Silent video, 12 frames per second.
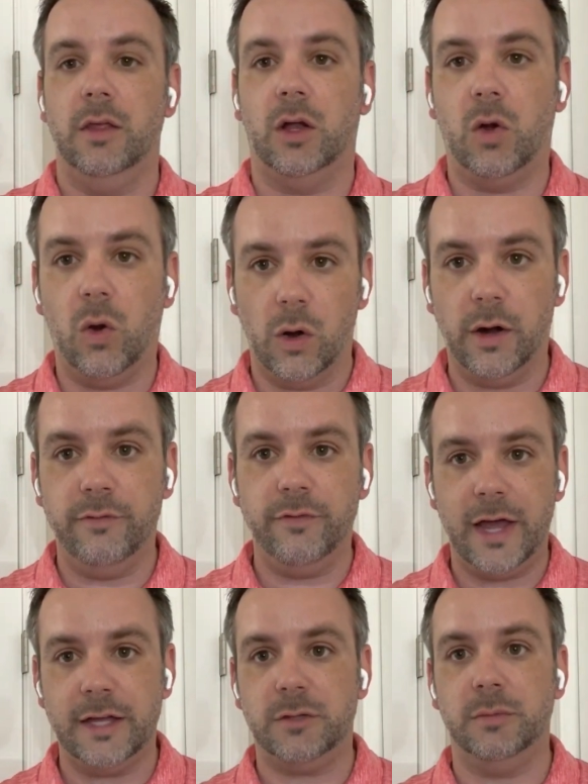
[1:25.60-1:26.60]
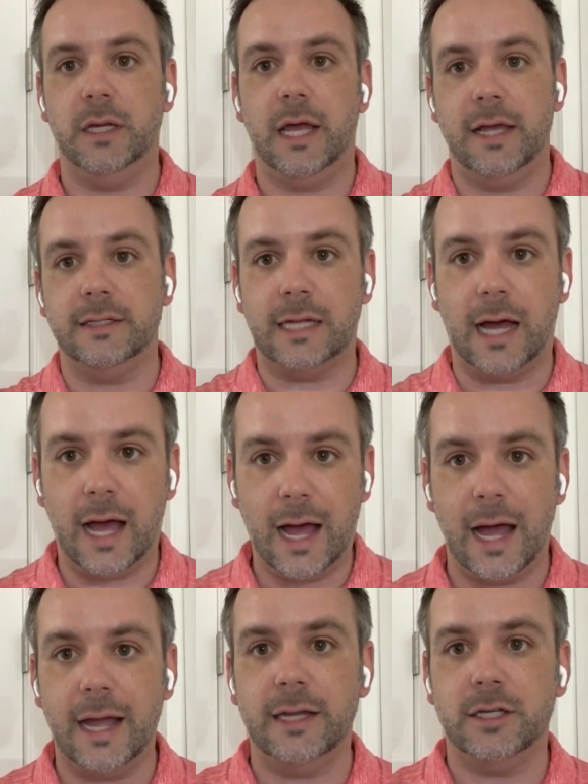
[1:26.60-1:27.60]
The core investment has the
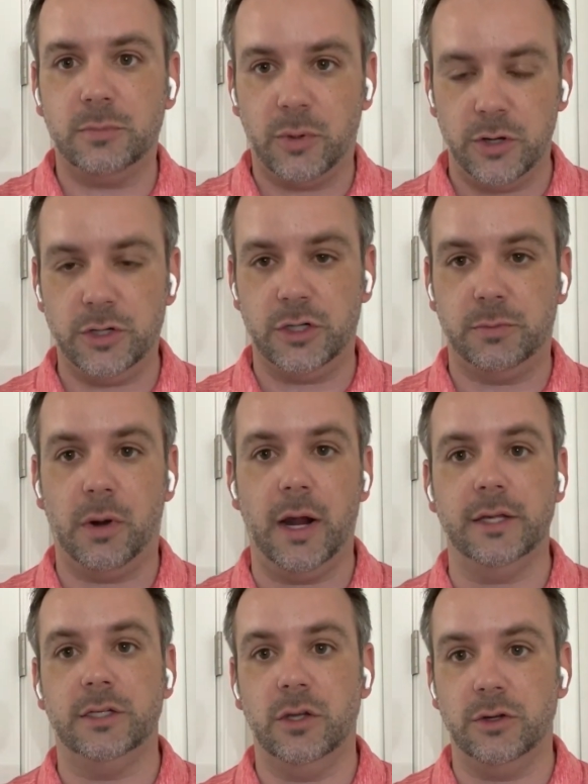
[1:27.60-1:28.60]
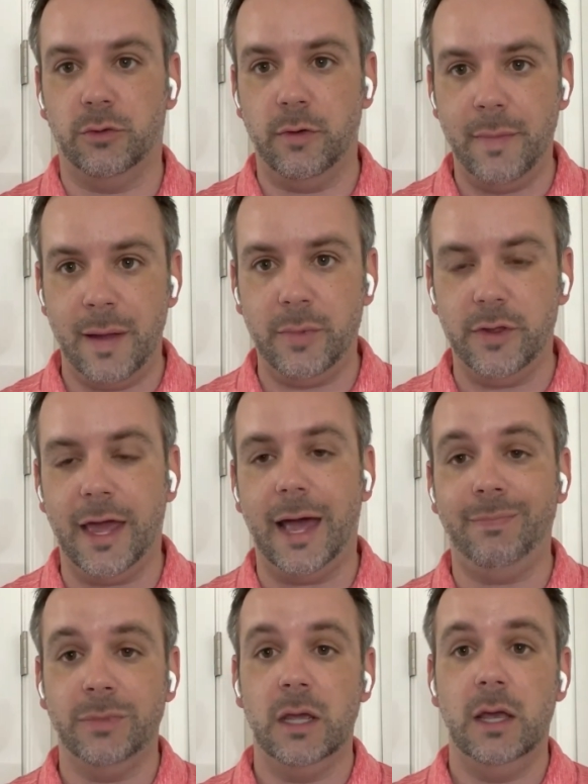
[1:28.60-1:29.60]
highest purchase price. So to remember
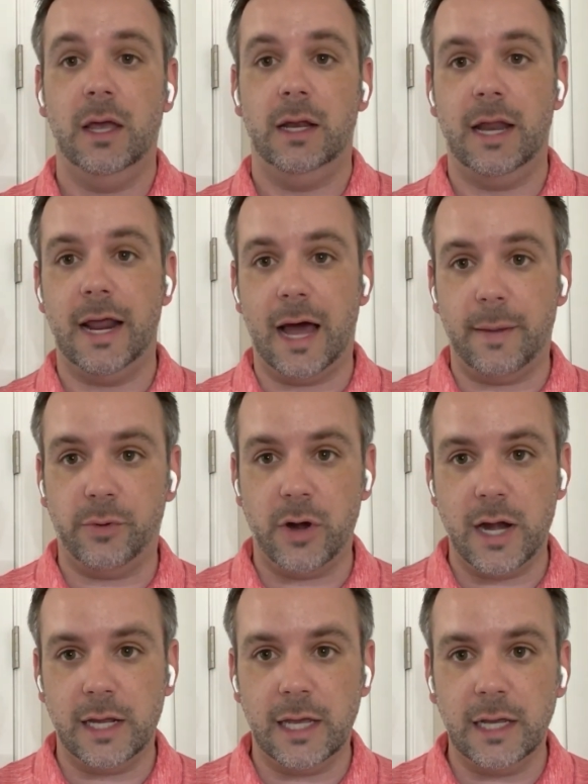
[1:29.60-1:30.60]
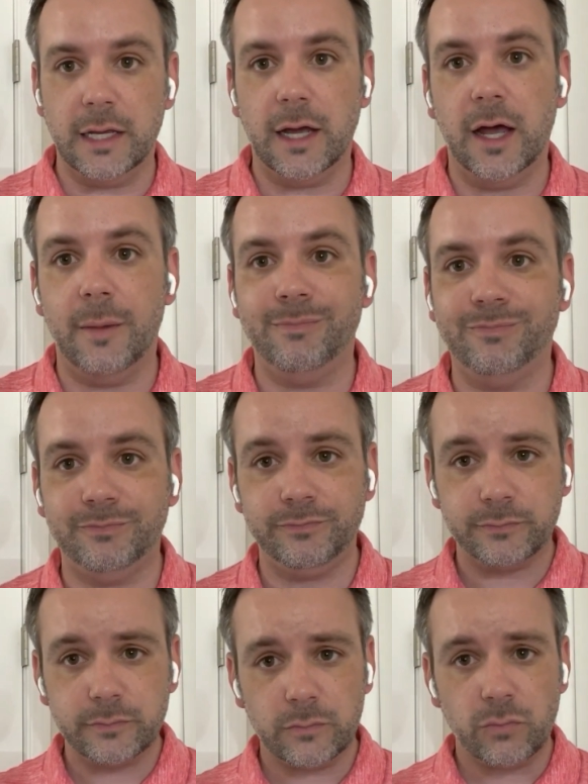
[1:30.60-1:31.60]
that. Net operating income,
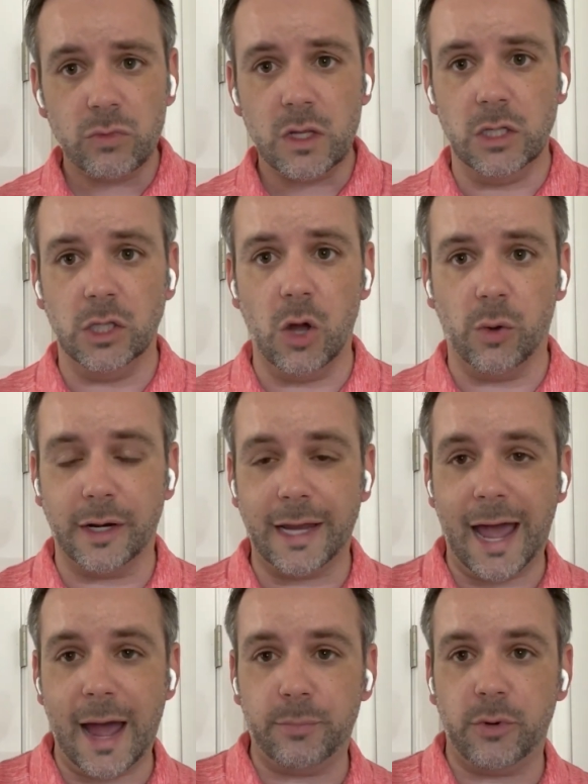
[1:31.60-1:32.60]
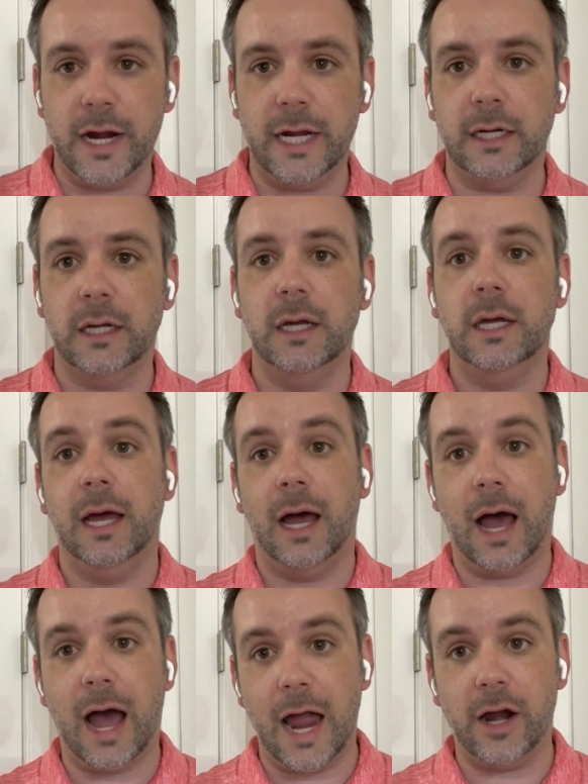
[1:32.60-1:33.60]
lower cap rate,
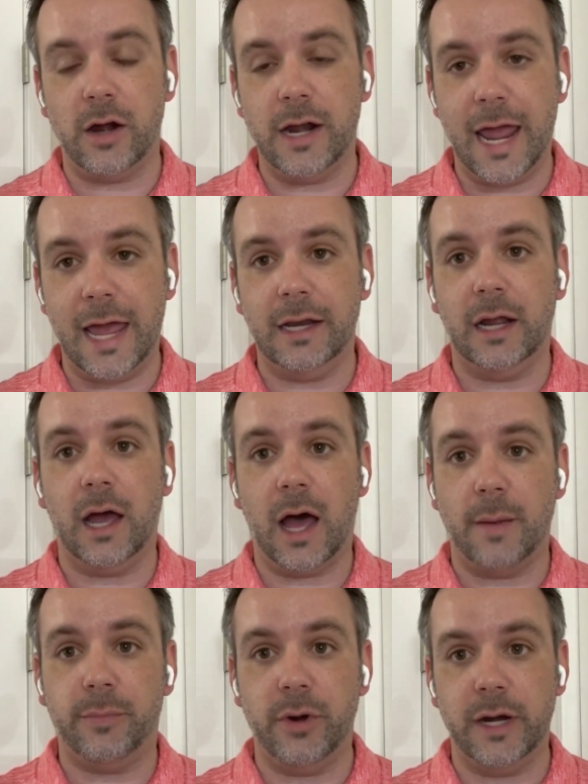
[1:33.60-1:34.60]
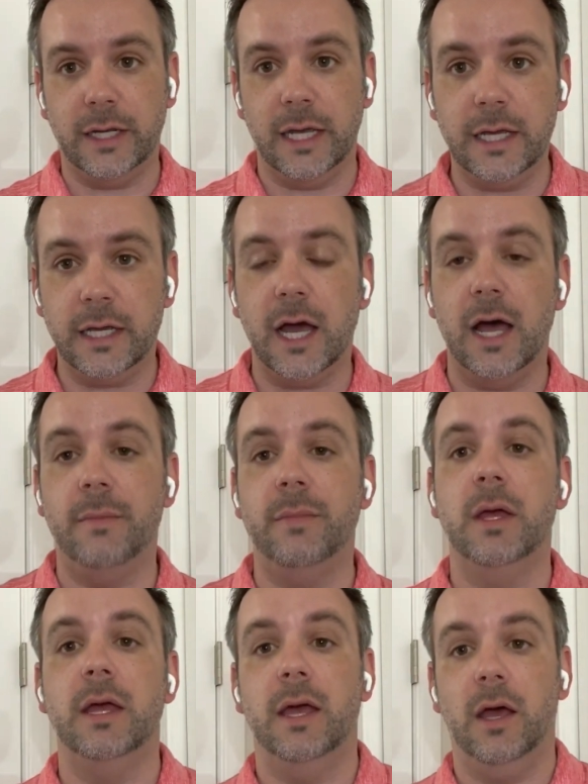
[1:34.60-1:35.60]
higher net operating
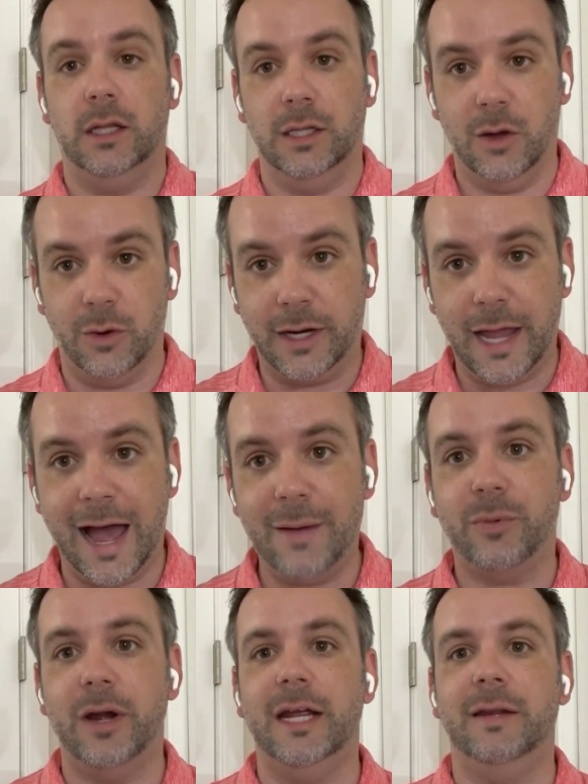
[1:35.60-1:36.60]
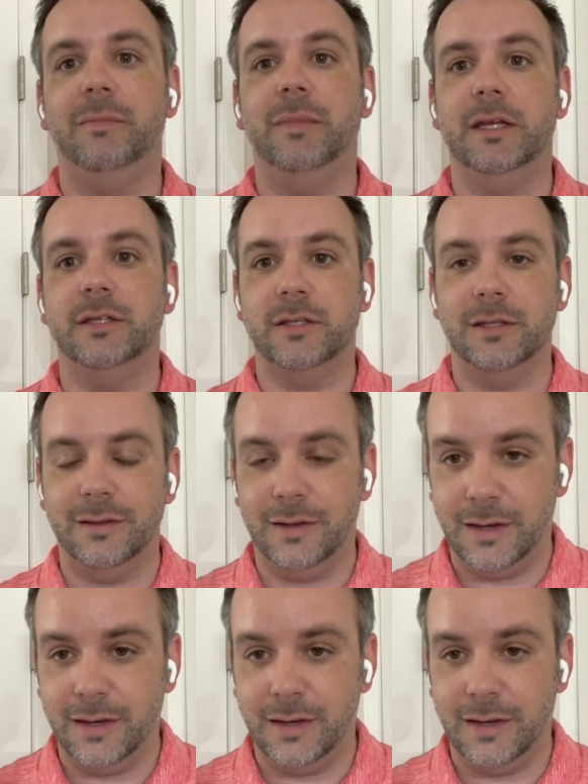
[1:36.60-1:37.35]
income, lower cap rate meets